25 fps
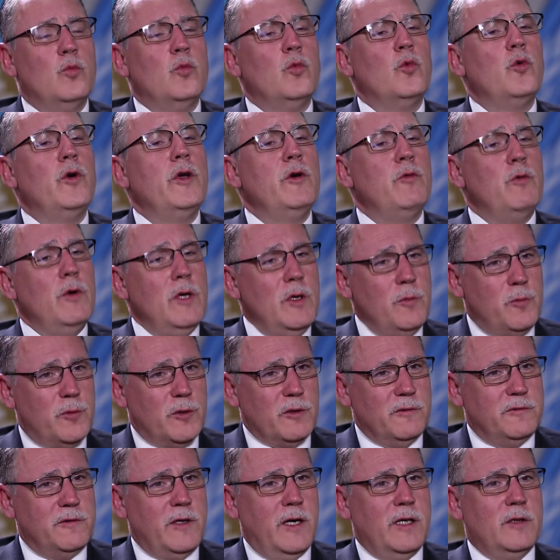We will
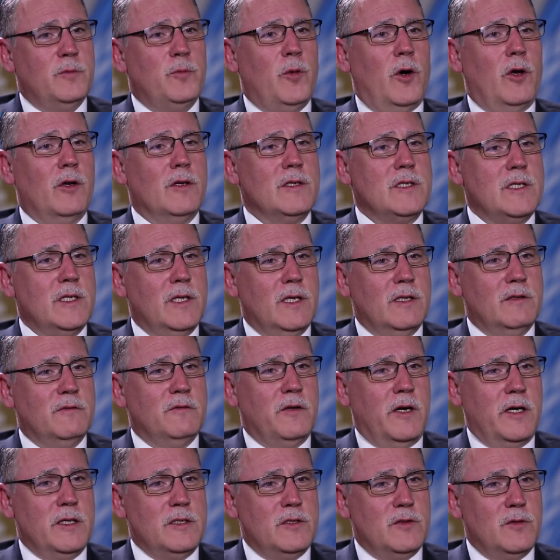provide policy
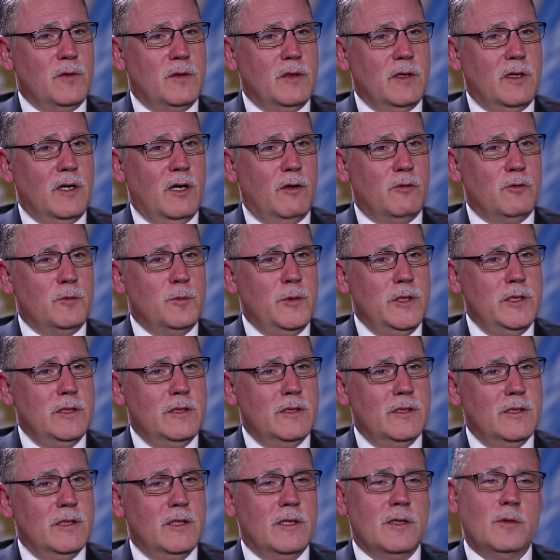advice to the government,
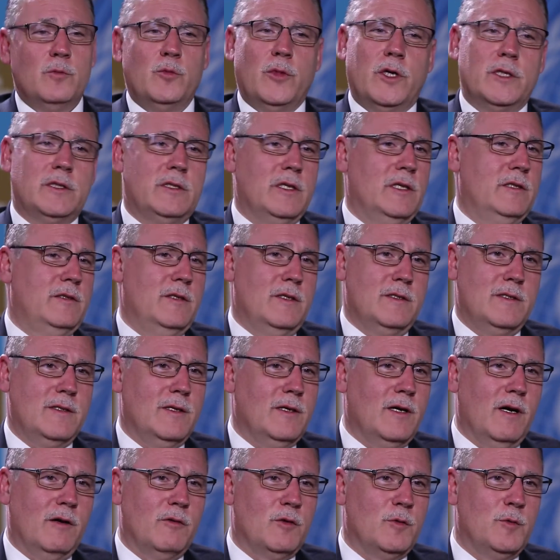but it is
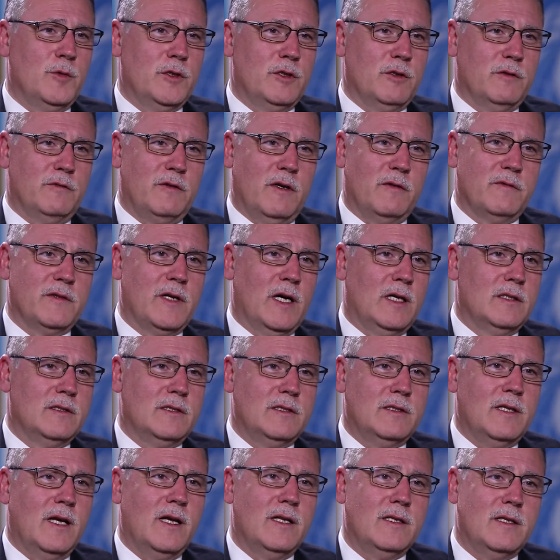the government of
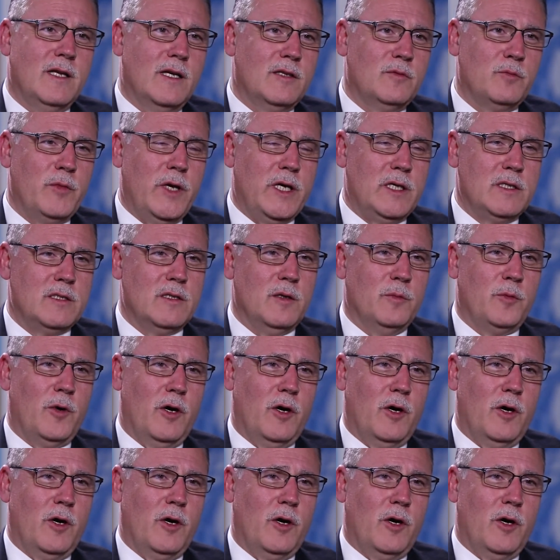Afghanistan that makes the